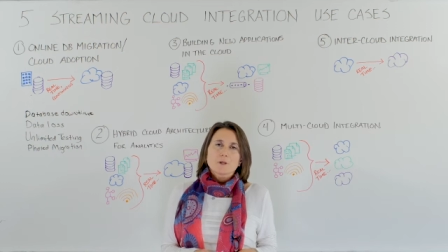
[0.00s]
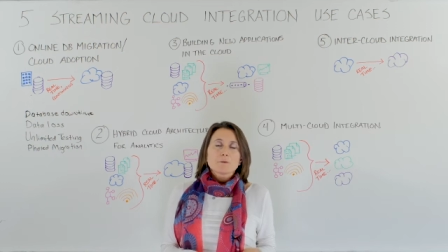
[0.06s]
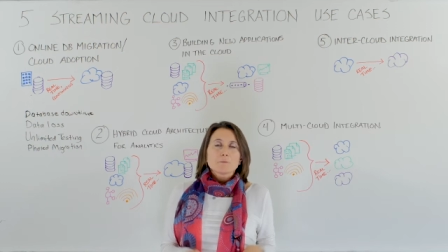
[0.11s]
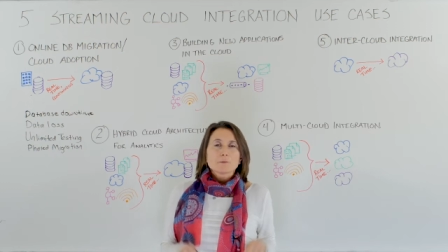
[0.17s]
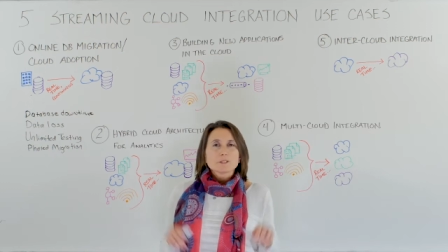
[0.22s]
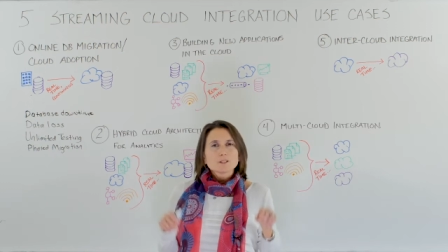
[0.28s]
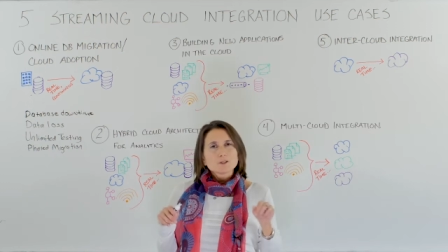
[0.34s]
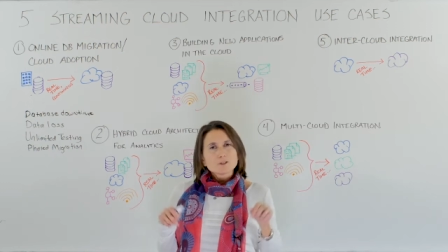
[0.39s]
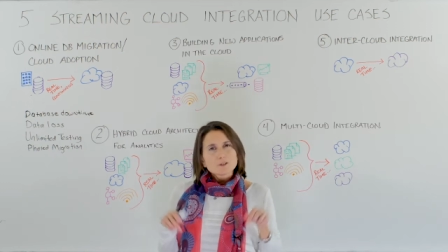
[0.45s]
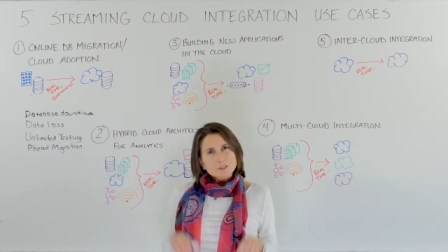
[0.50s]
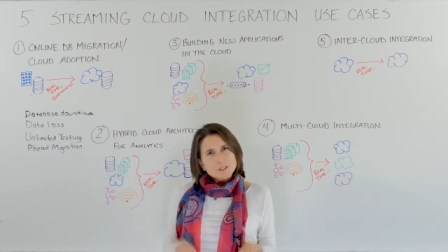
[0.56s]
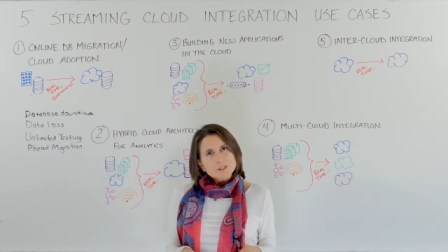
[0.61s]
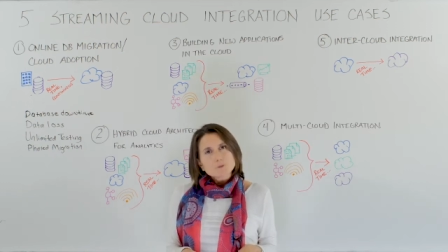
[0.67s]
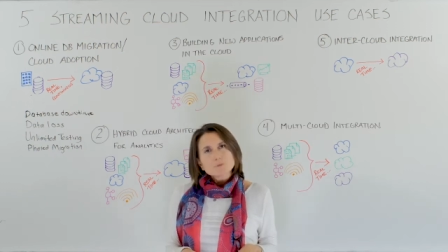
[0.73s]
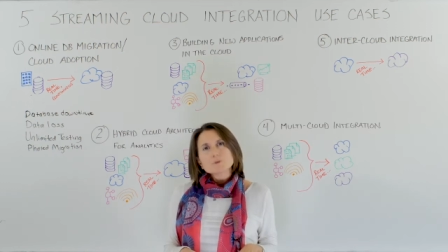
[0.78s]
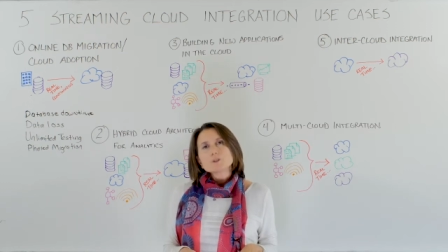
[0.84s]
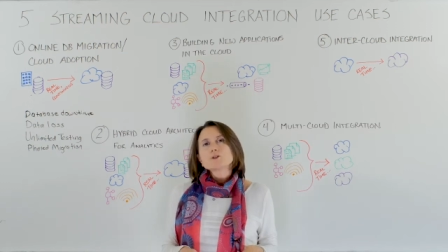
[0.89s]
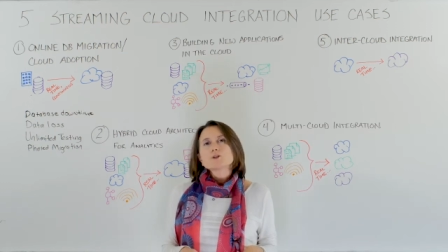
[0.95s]
But in this
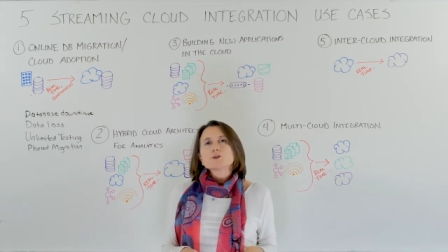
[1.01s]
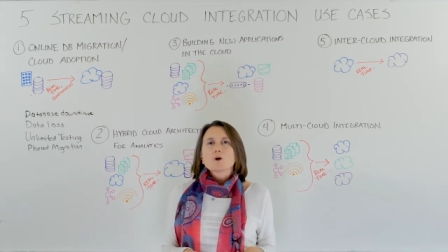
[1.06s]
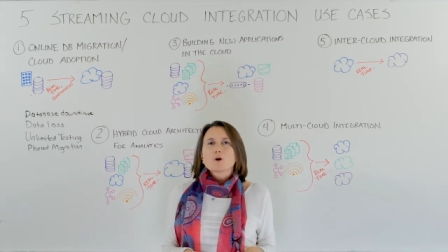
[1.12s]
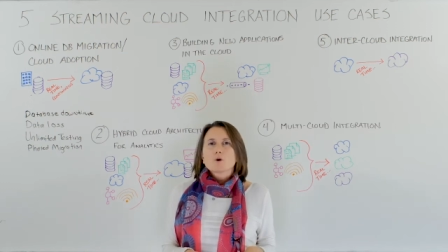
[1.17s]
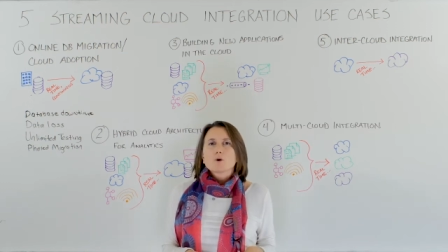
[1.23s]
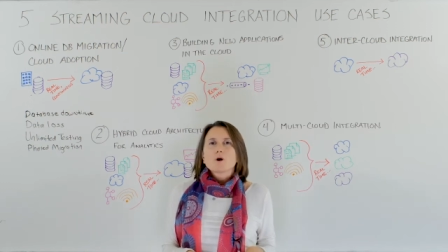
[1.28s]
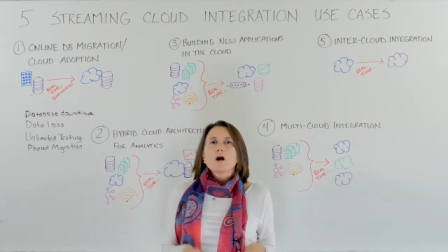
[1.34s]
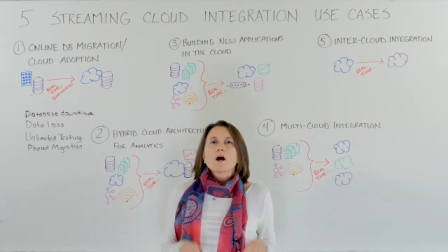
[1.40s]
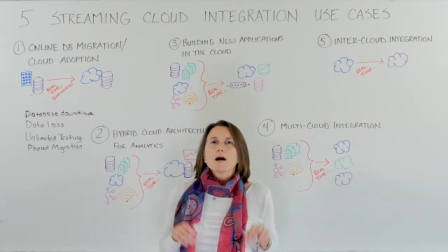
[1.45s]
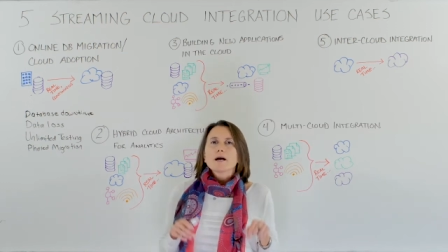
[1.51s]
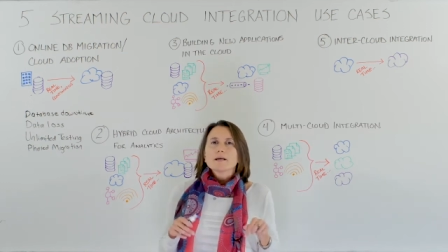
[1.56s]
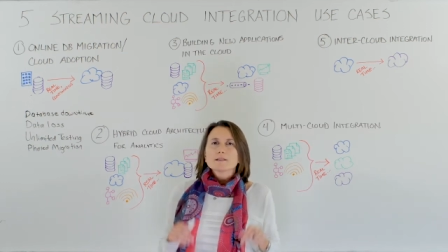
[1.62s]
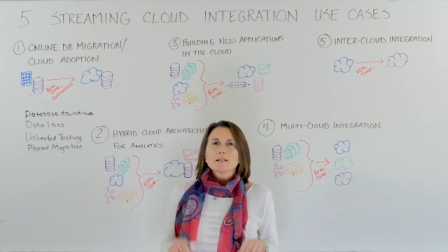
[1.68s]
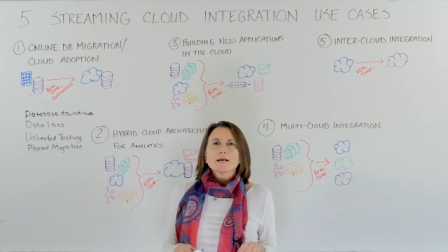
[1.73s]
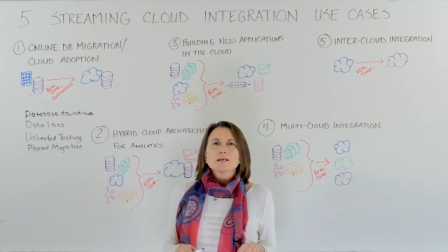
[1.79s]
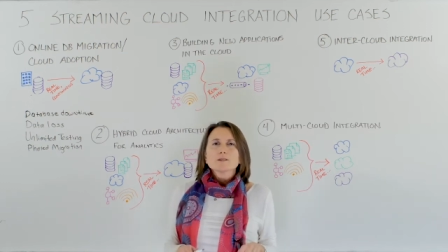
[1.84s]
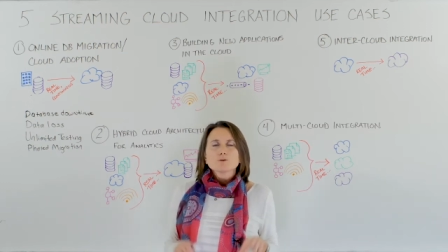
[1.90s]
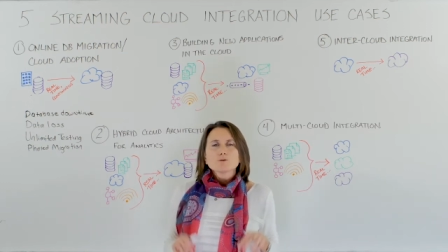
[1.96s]
video, I'd
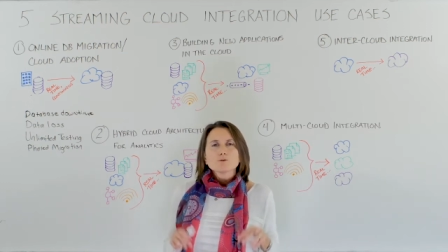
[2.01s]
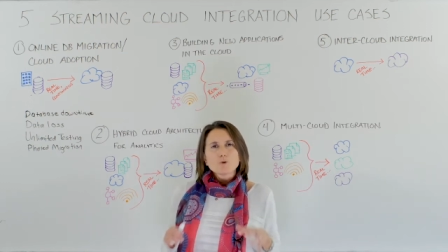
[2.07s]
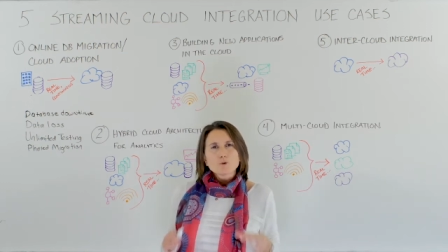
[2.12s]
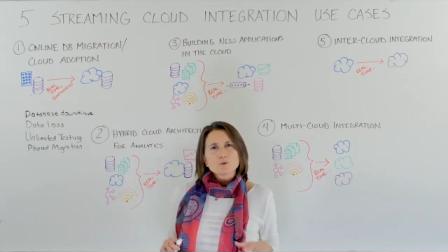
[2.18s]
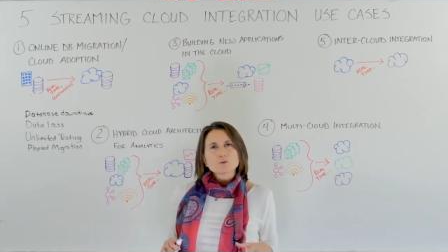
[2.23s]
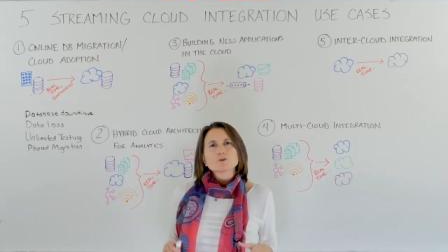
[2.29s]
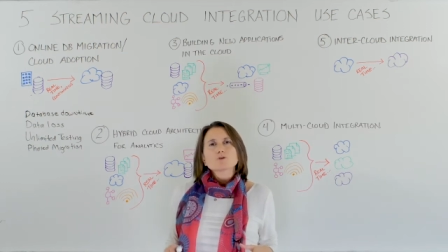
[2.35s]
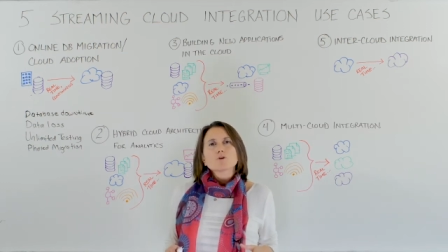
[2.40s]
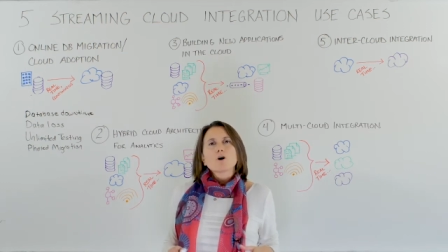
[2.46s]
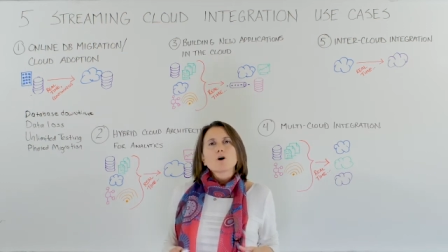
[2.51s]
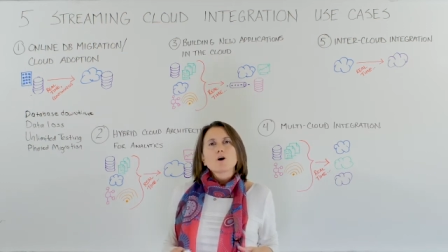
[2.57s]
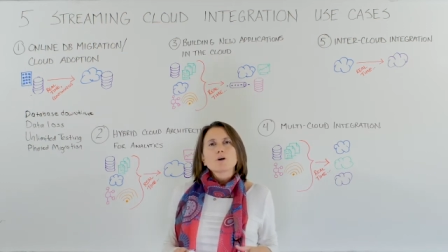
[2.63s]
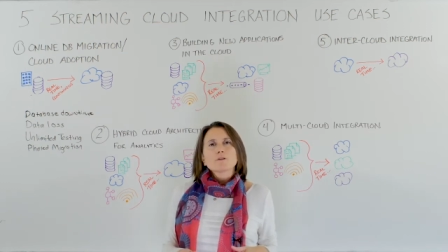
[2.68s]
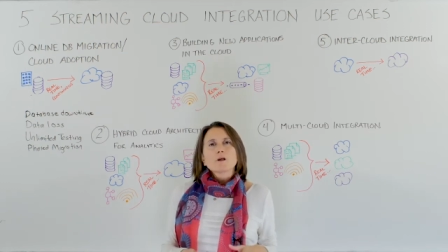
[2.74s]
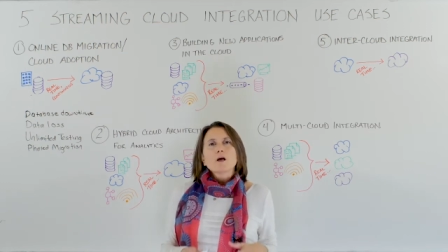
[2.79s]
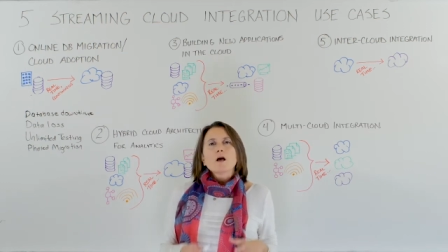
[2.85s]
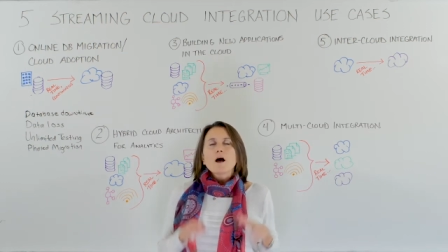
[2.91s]
like to focus on